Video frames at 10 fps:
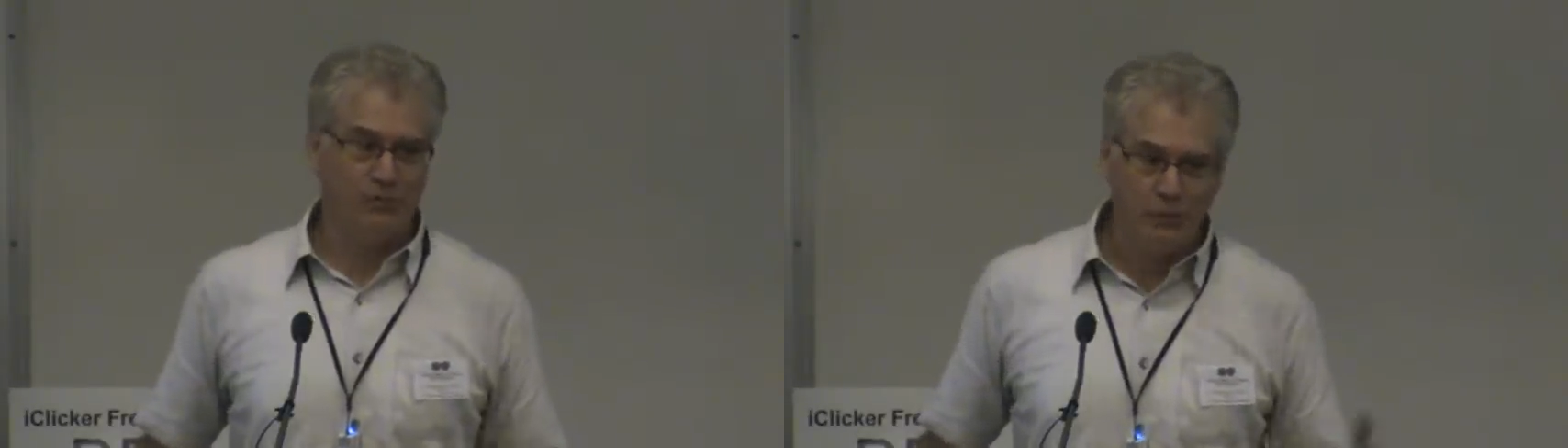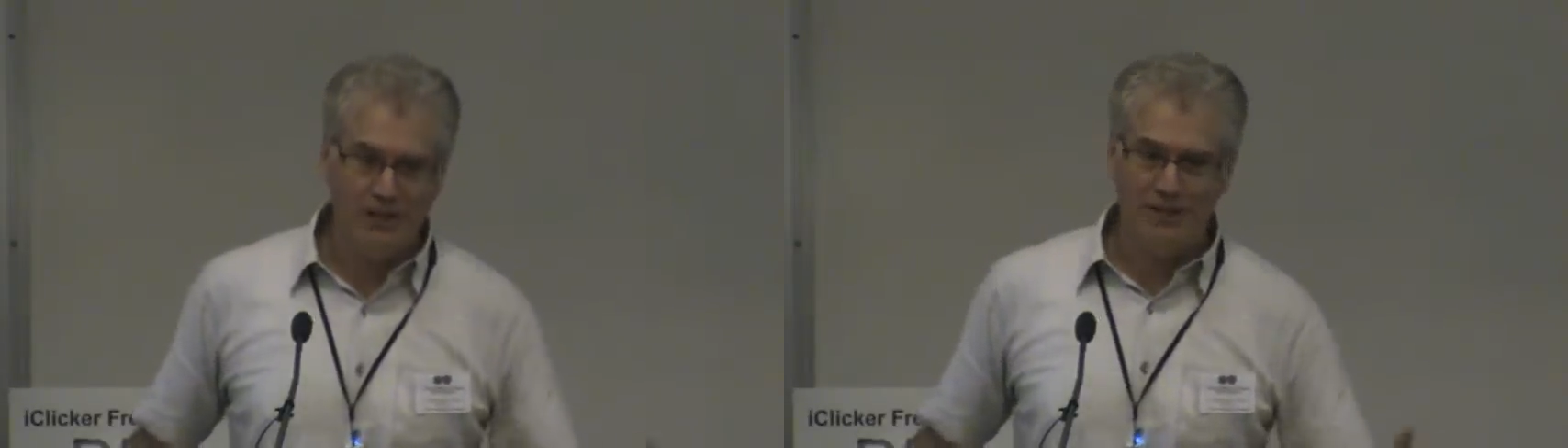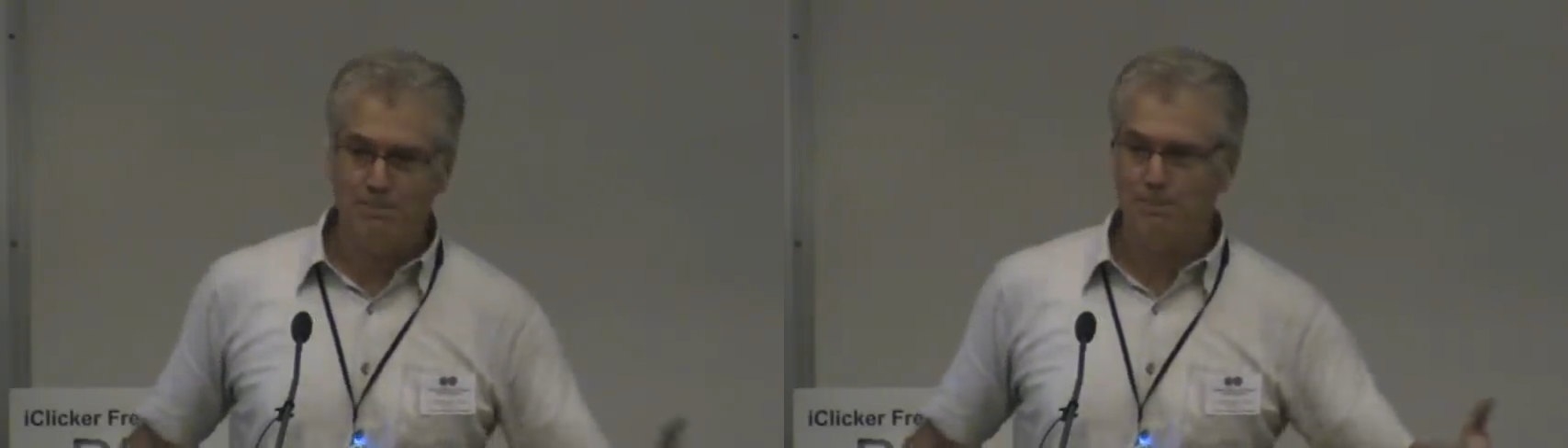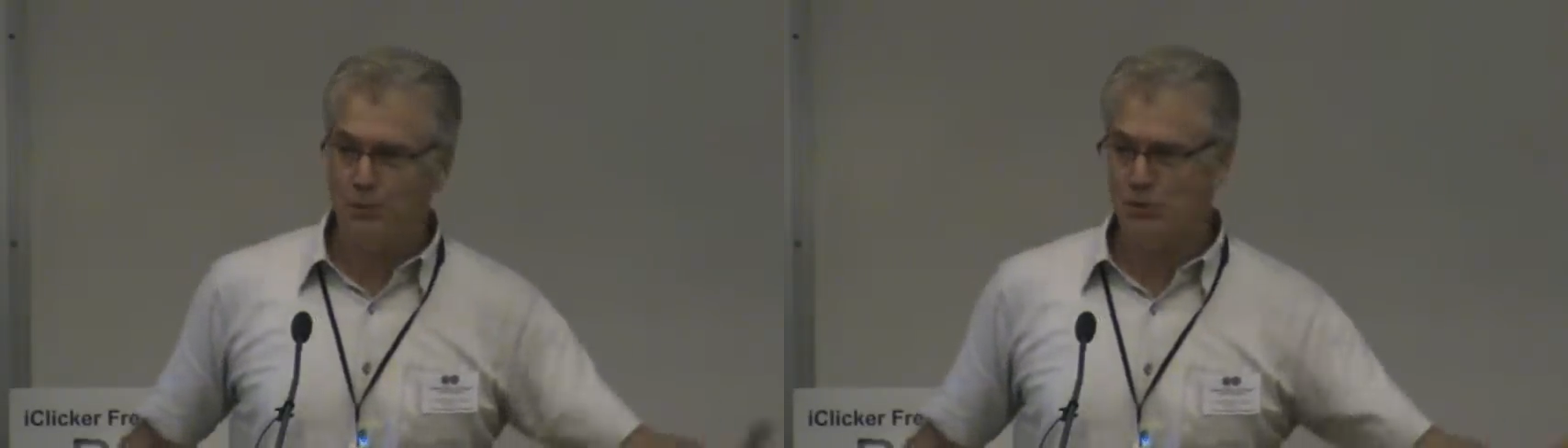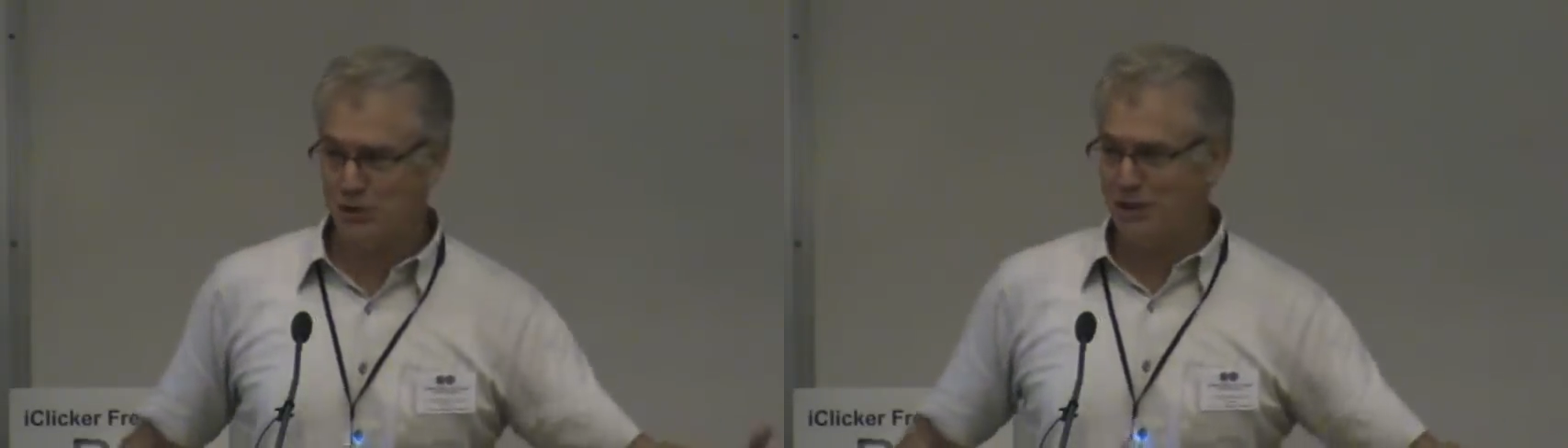So we keep
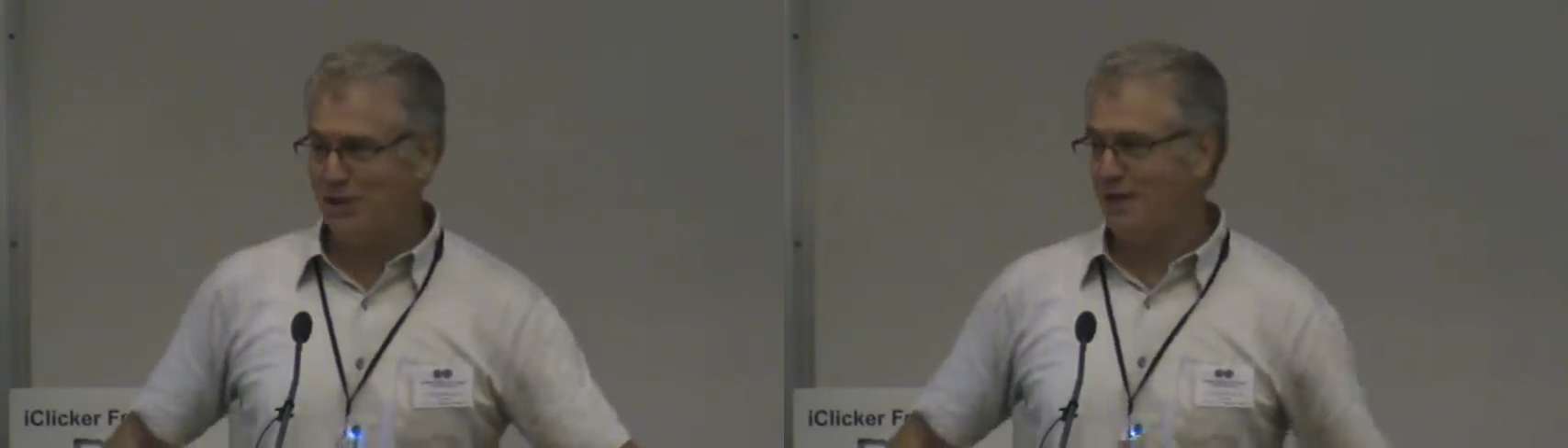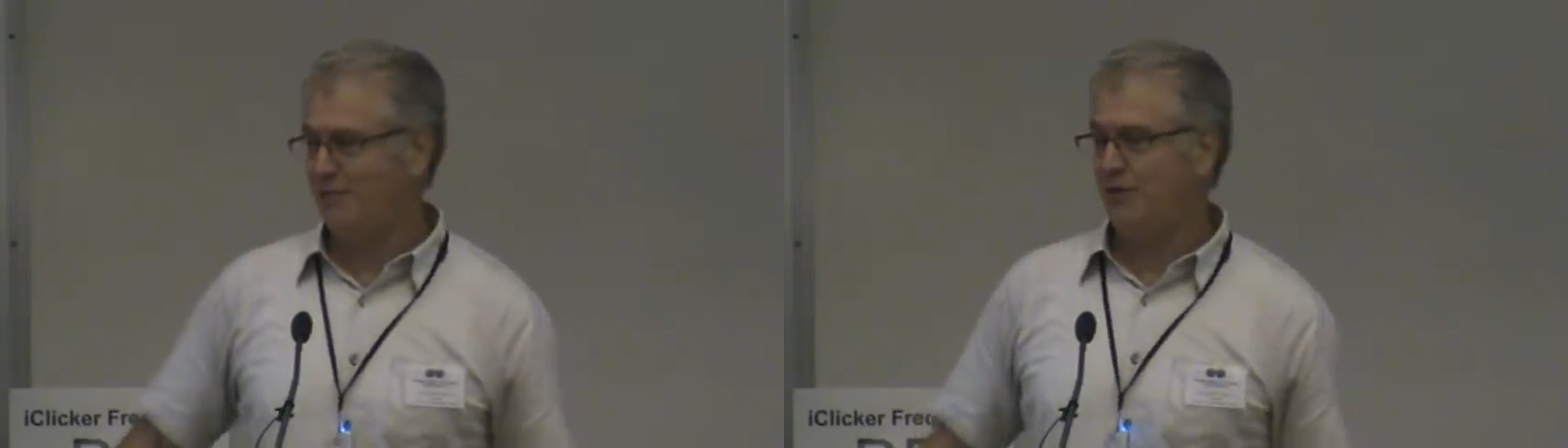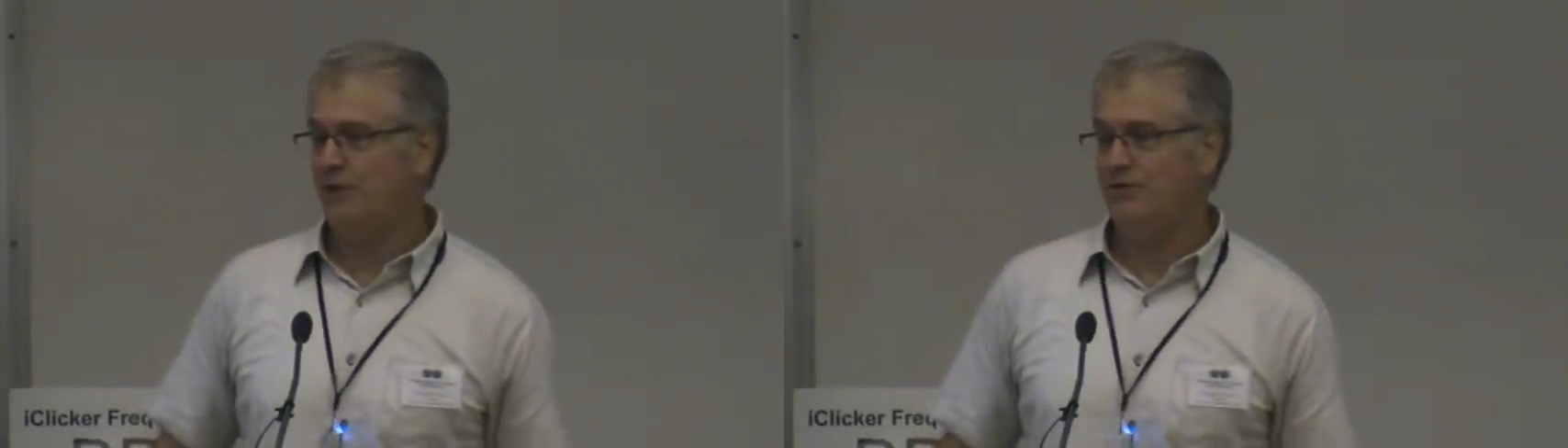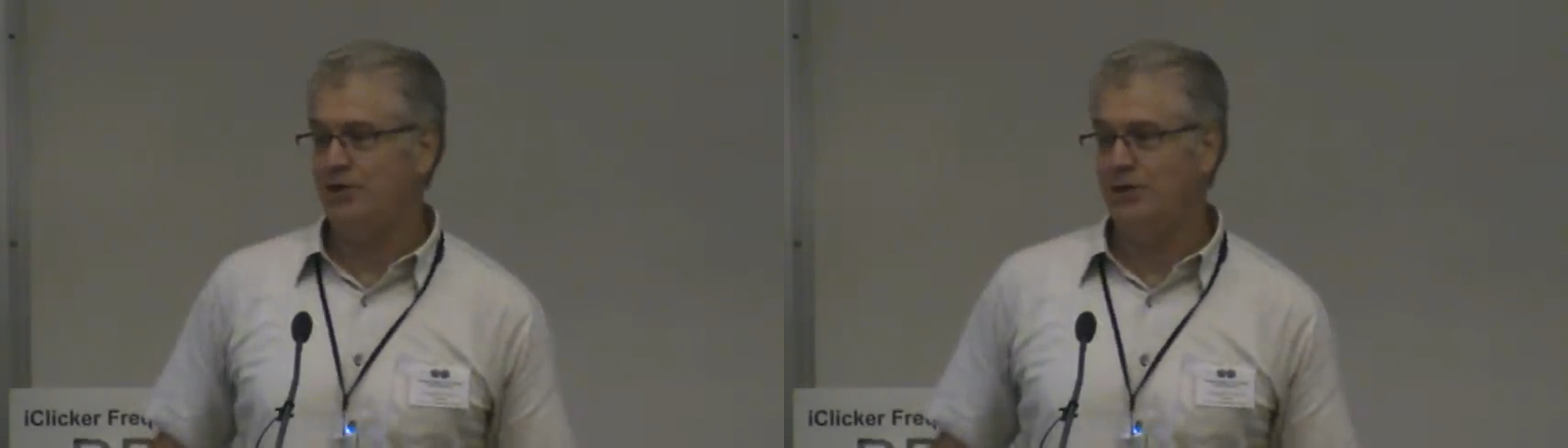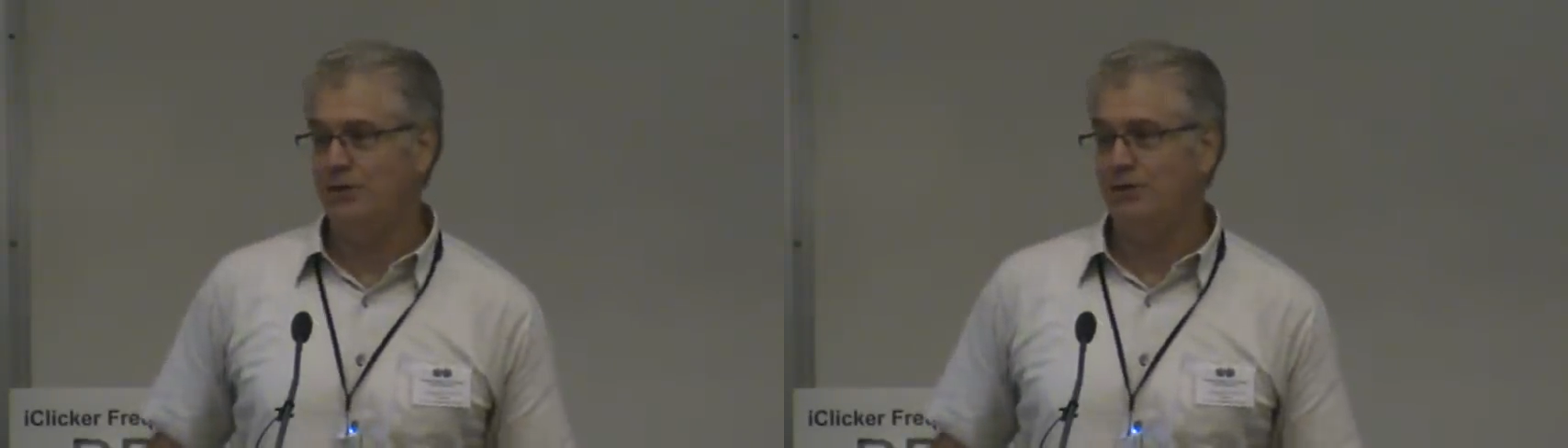pushing that
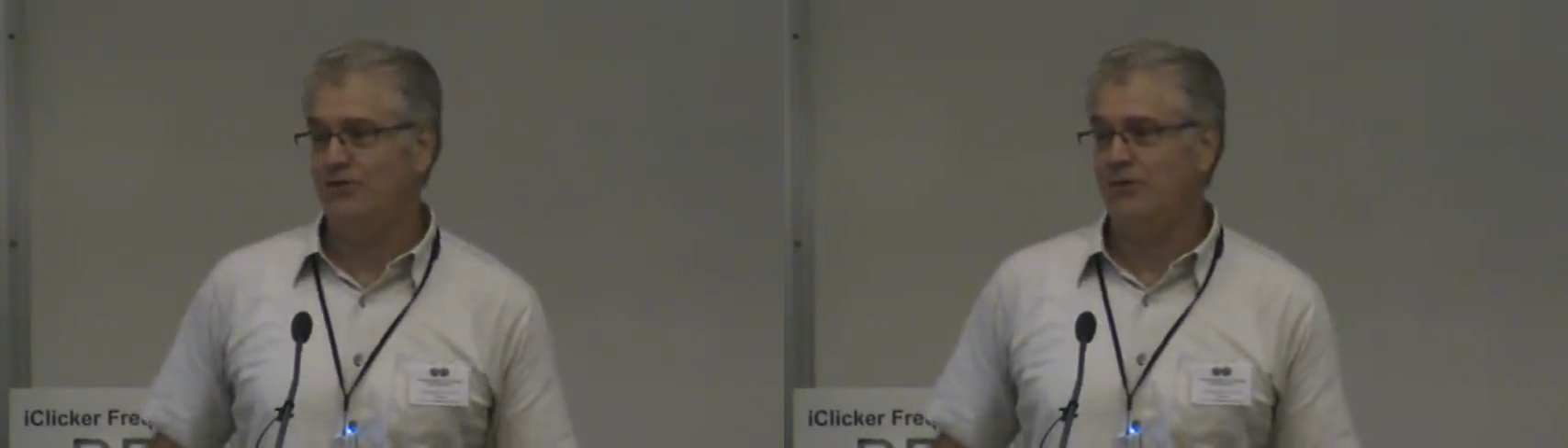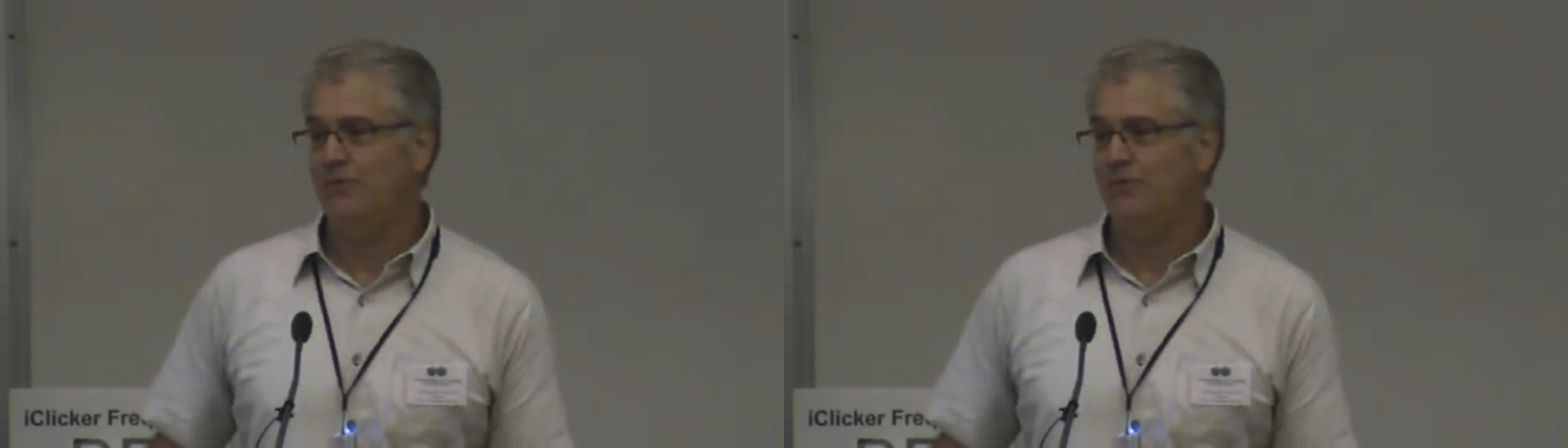frontier in